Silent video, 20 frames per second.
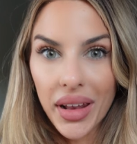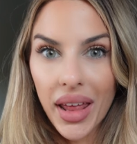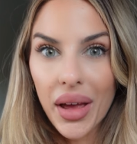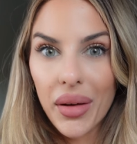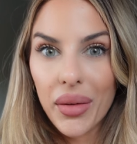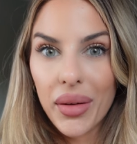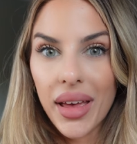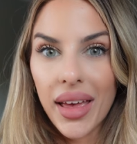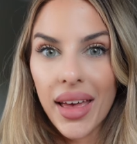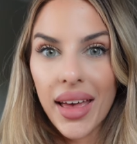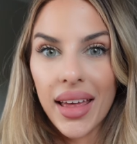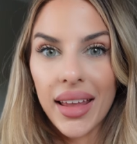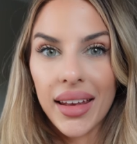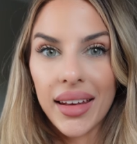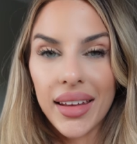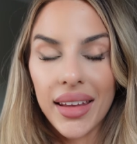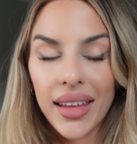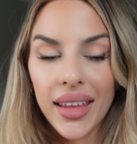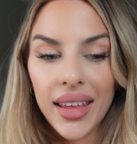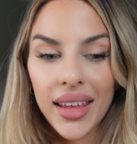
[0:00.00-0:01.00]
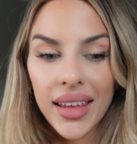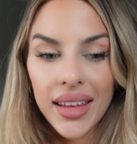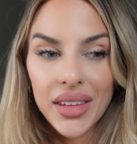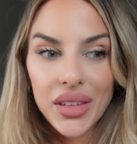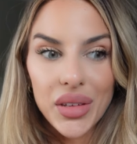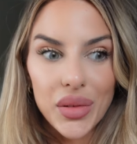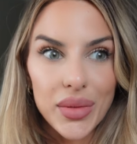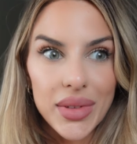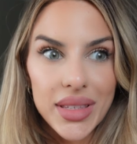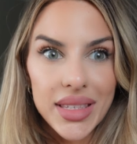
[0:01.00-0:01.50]
now and
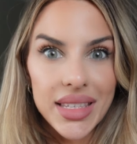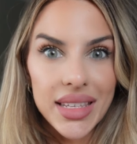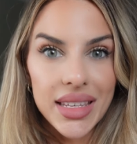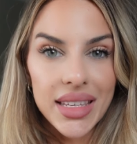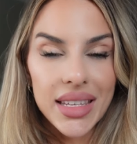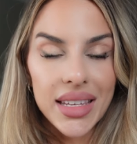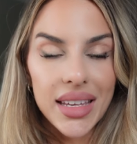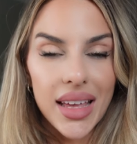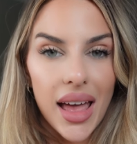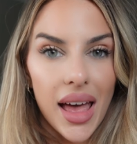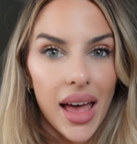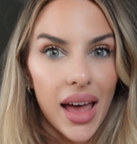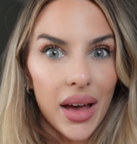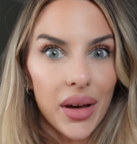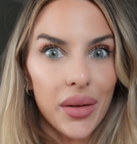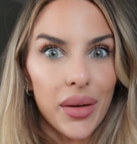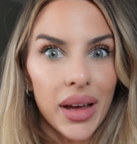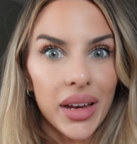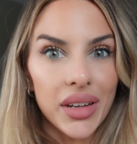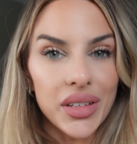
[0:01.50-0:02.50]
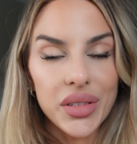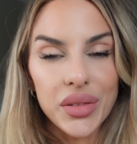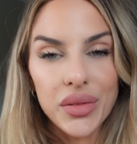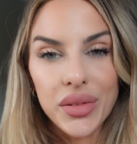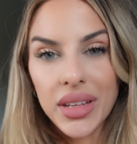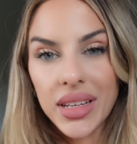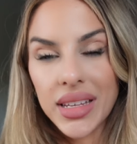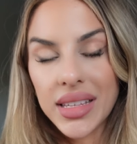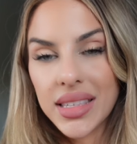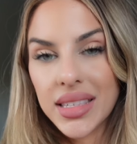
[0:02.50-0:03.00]
you will see how I do
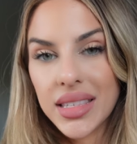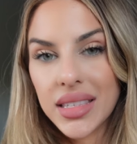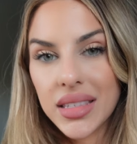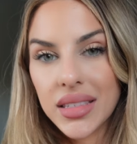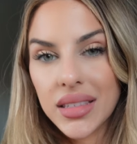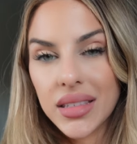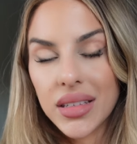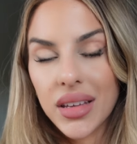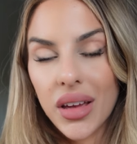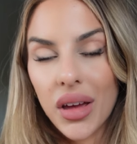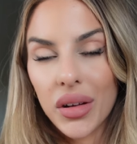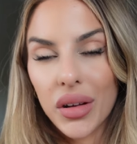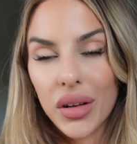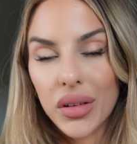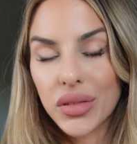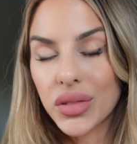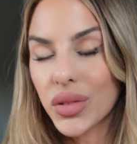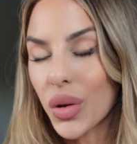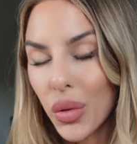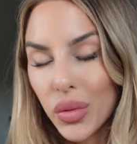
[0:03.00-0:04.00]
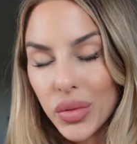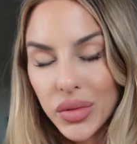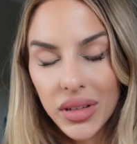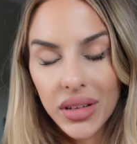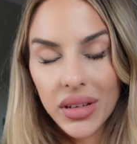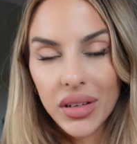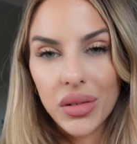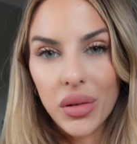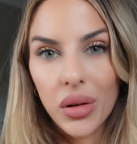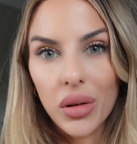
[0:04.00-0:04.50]
this a um,
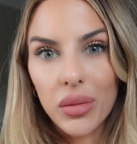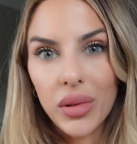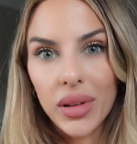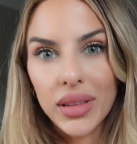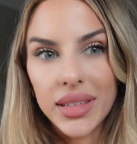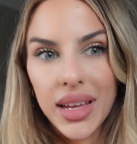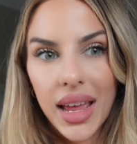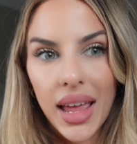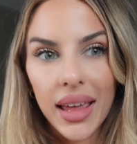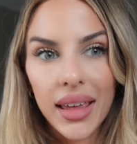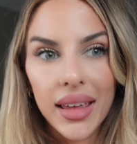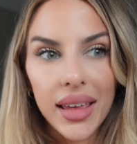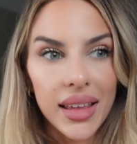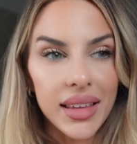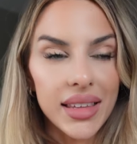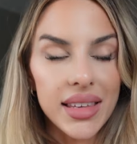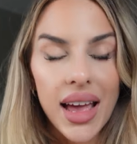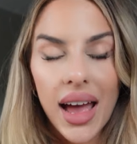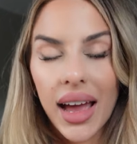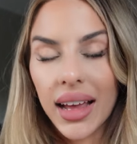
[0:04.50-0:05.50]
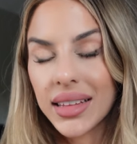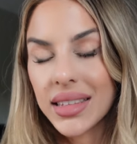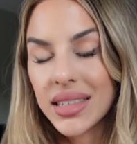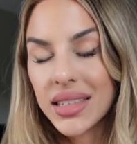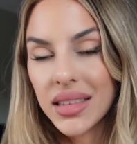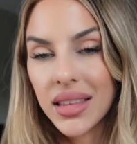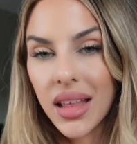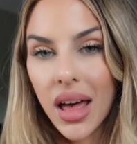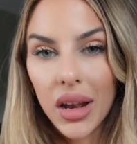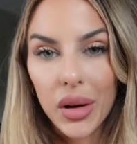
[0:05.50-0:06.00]
totally normal day and yeah
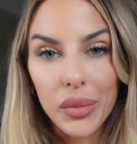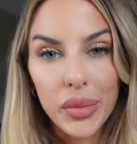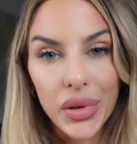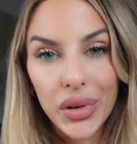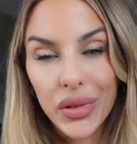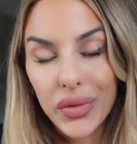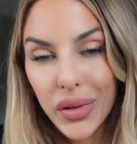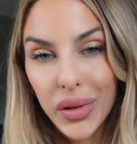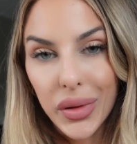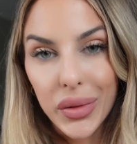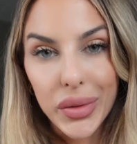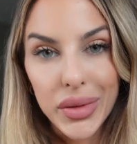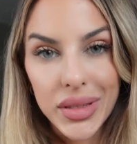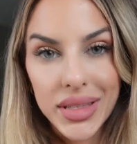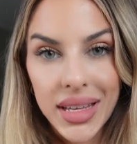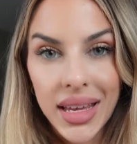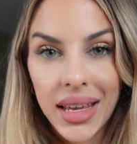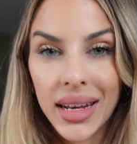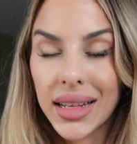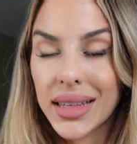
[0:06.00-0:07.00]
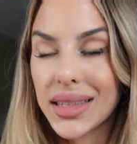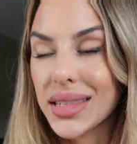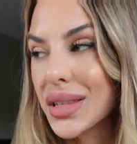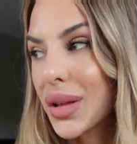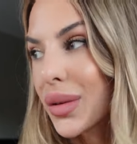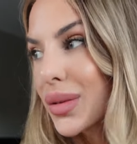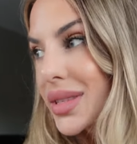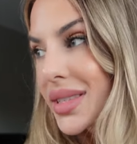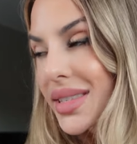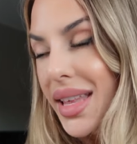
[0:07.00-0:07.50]
it's not a beautiful cuisine it's
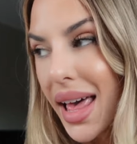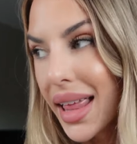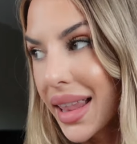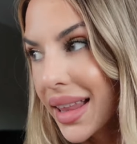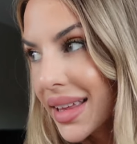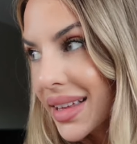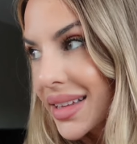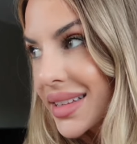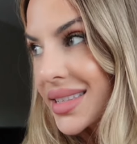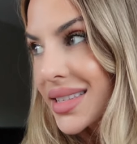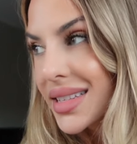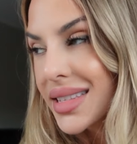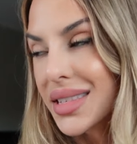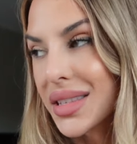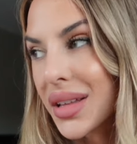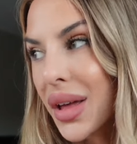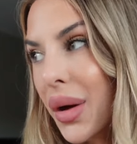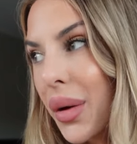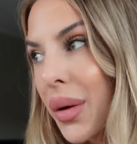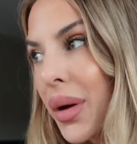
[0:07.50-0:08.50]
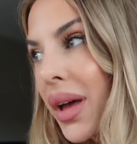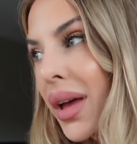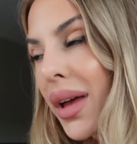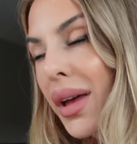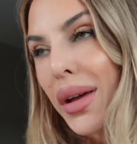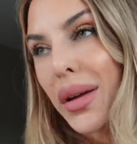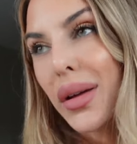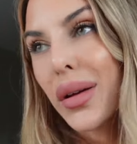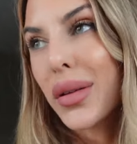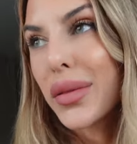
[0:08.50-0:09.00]
no salads it's no
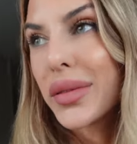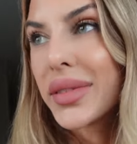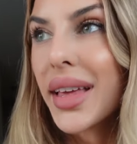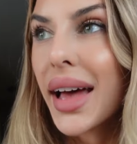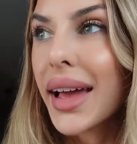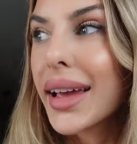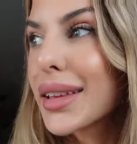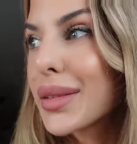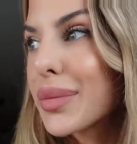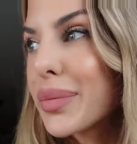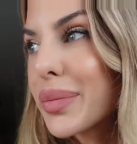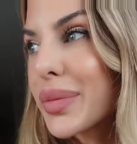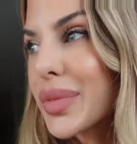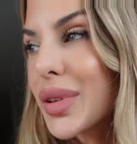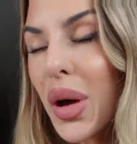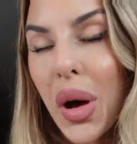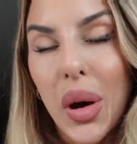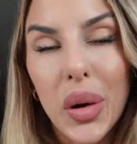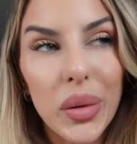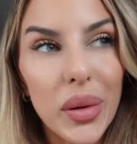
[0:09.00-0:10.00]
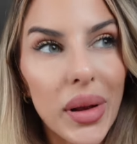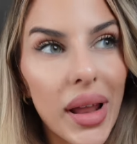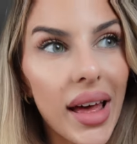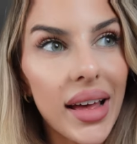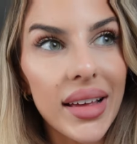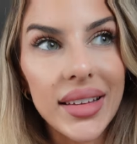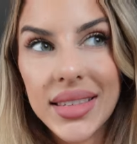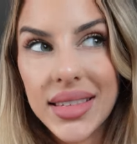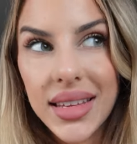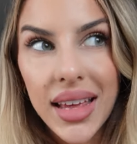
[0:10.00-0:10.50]
diet
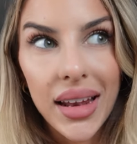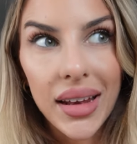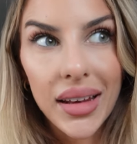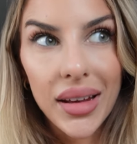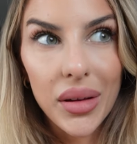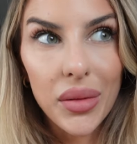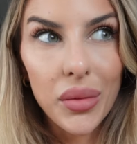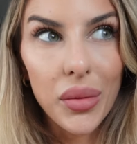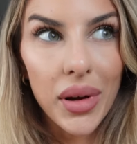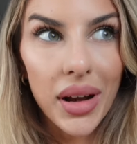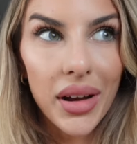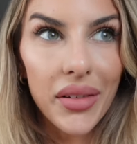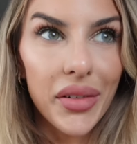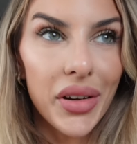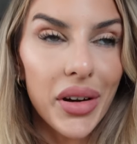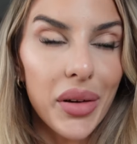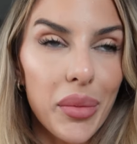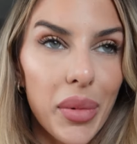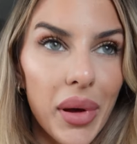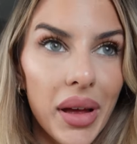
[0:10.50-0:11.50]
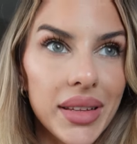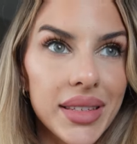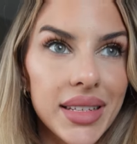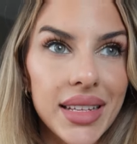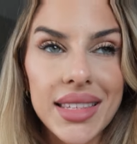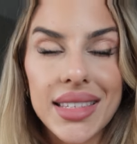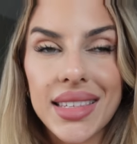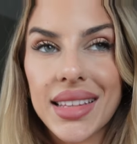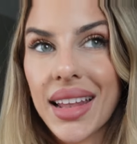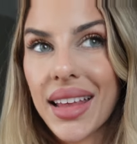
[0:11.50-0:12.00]
colas and whatever but
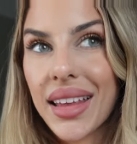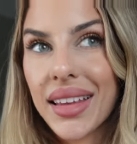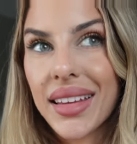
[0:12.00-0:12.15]
it's